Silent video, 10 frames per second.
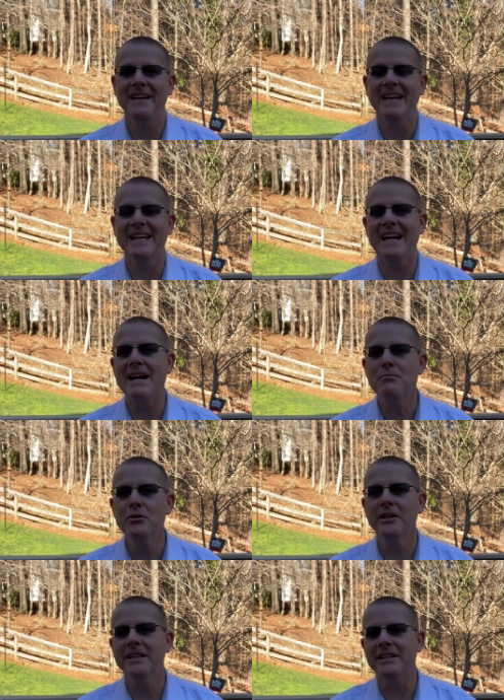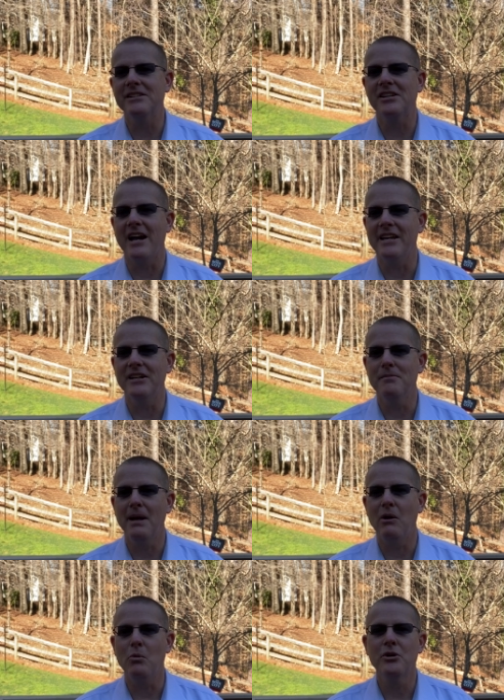and I'm really excited
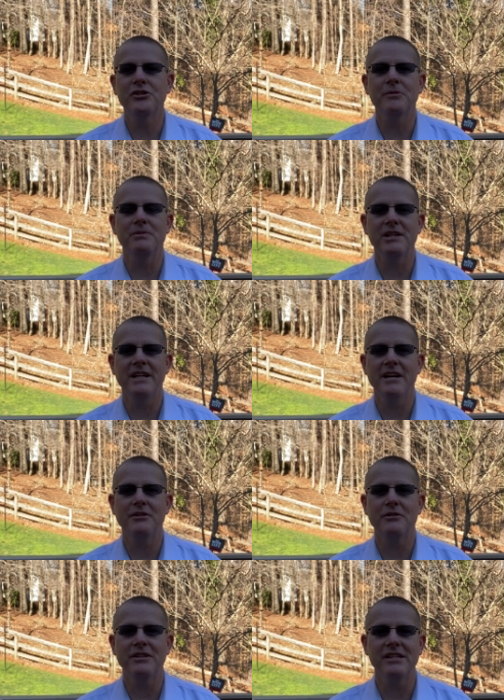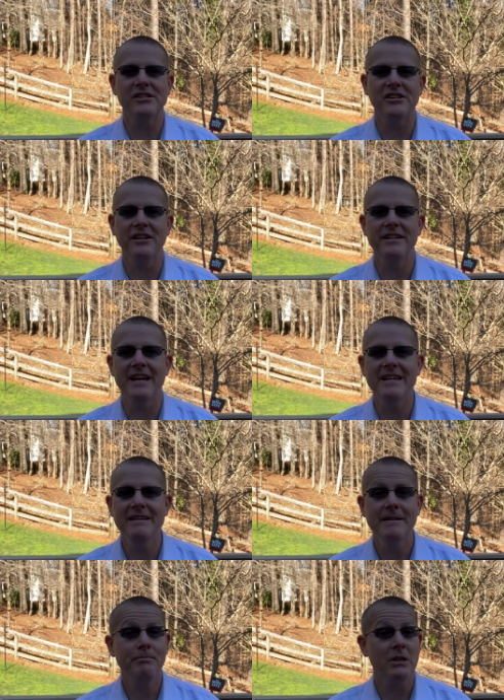about worship together this Sunday.
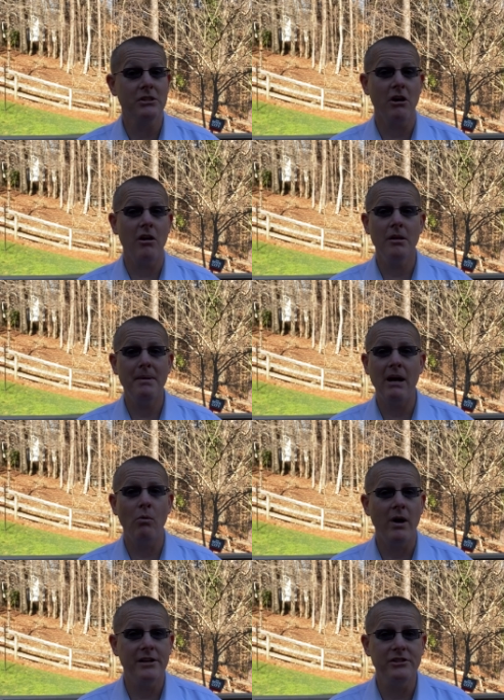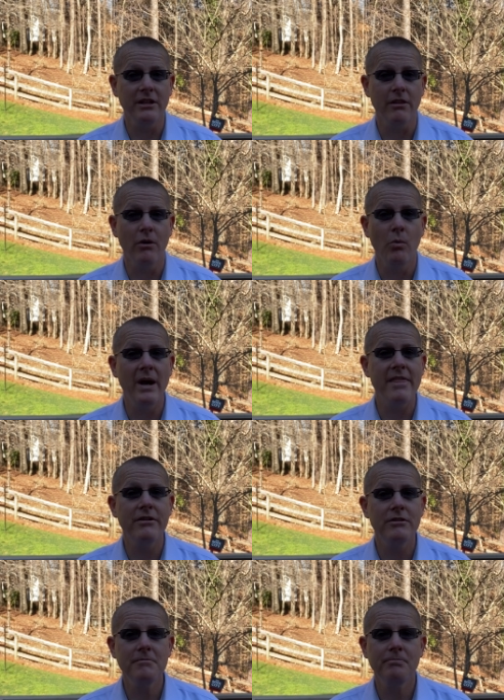It's all about watching the
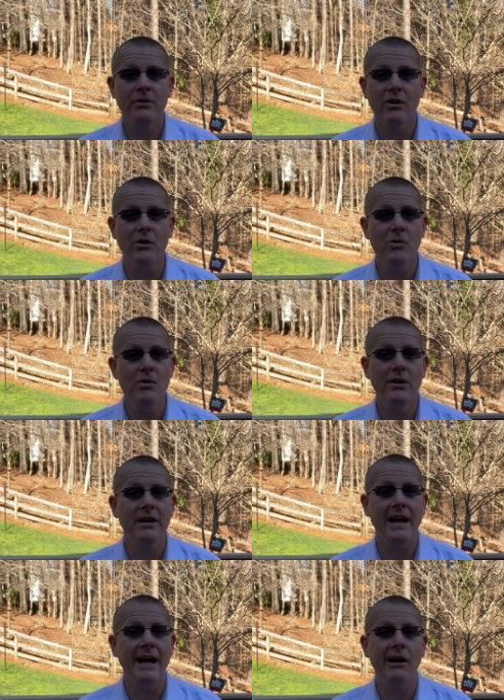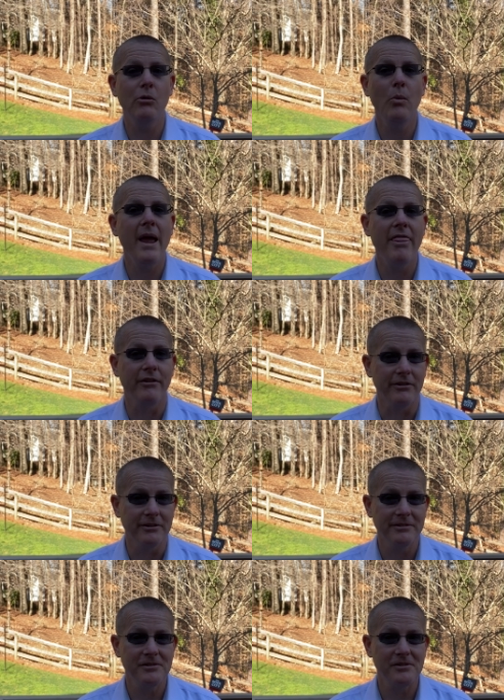weather or our weather
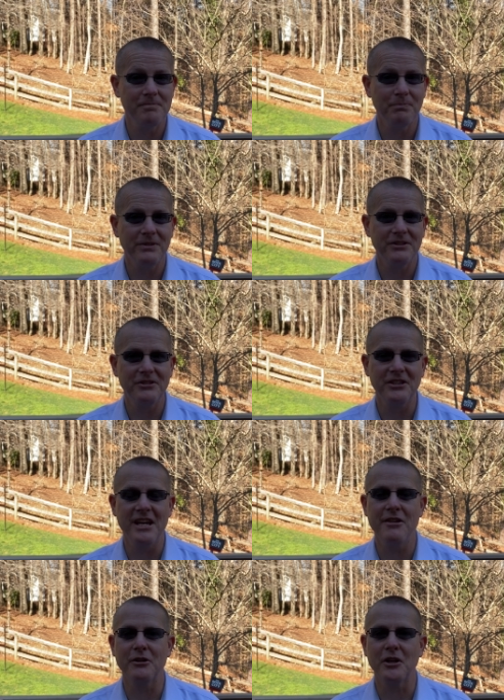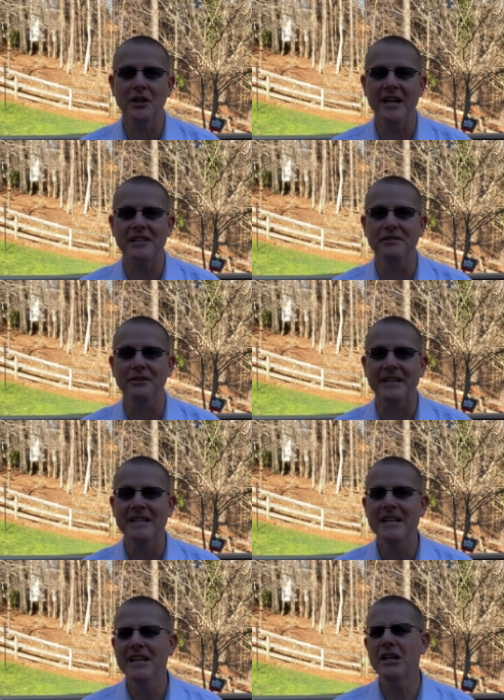together collectively.
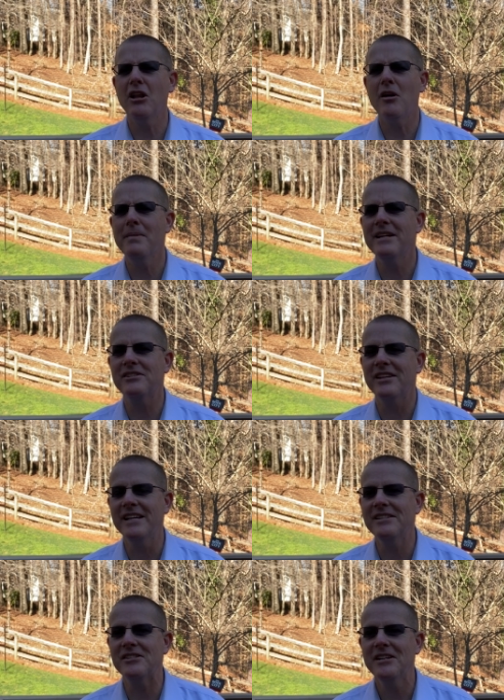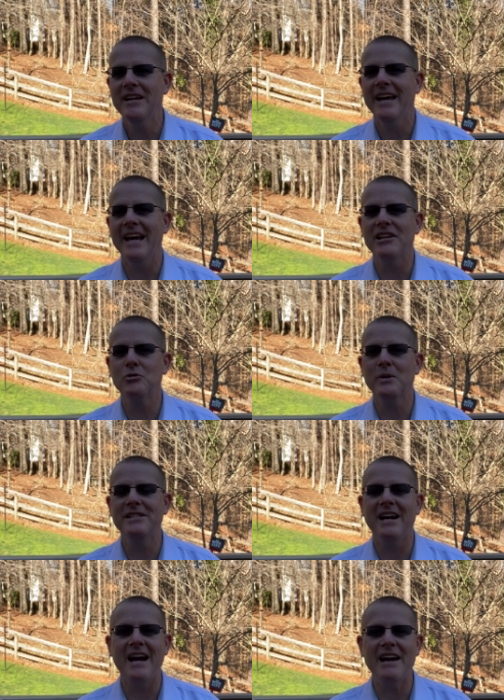It'll all make sense as we
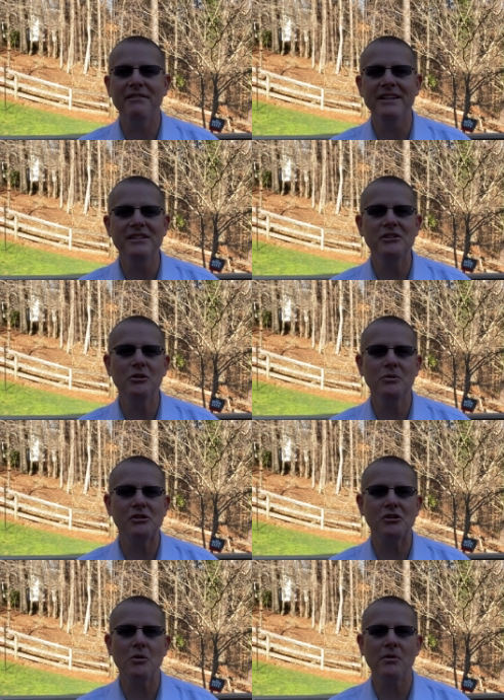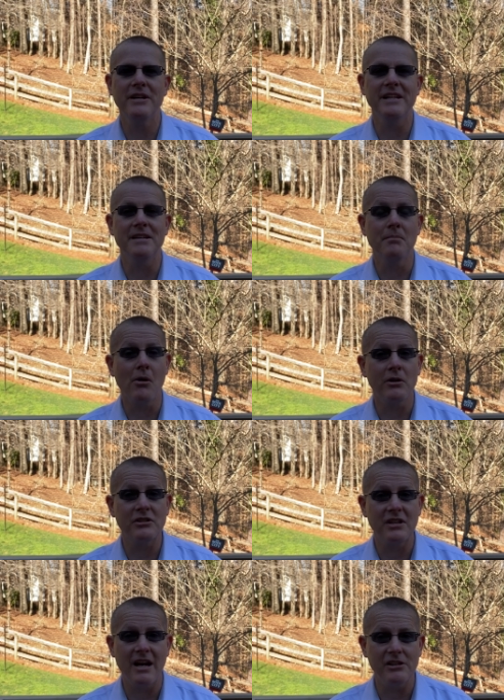dive into a story in
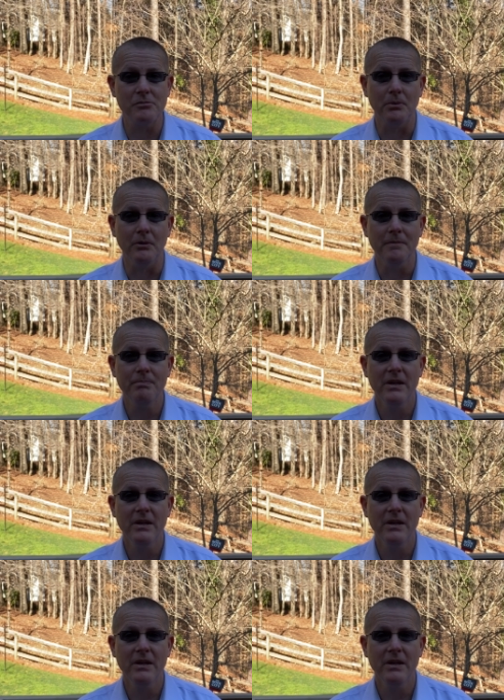Mark's Gospel